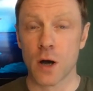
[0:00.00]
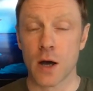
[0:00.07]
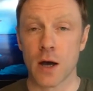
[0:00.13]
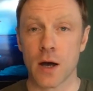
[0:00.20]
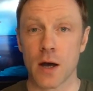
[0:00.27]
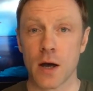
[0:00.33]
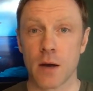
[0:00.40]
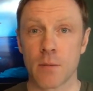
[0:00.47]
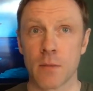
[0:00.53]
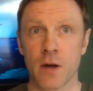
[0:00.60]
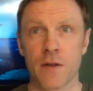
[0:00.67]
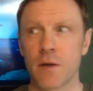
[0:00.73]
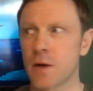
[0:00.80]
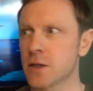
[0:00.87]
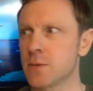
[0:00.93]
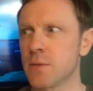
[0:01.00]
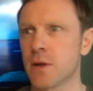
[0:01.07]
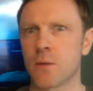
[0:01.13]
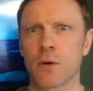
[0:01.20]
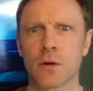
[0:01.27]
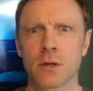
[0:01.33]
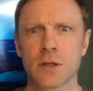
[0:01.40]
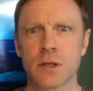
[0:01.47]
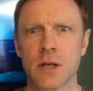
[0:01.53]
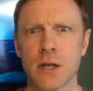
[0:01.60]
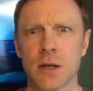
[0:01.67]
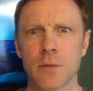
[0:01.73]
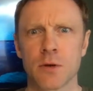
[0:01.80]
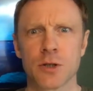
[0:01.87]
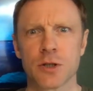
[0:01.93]
I think actually another one
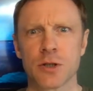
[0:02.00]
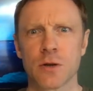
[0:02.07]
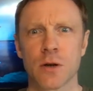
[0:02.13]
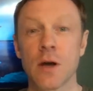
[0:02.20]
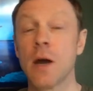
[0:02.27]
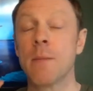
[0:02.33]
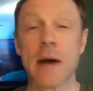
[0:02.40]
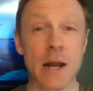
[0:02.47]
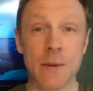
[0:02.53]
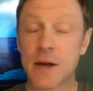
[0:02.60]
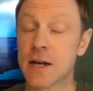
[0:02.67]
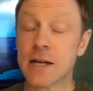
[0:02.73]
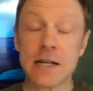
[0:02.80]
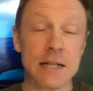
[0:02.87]
today. I'm not sure. But anyway,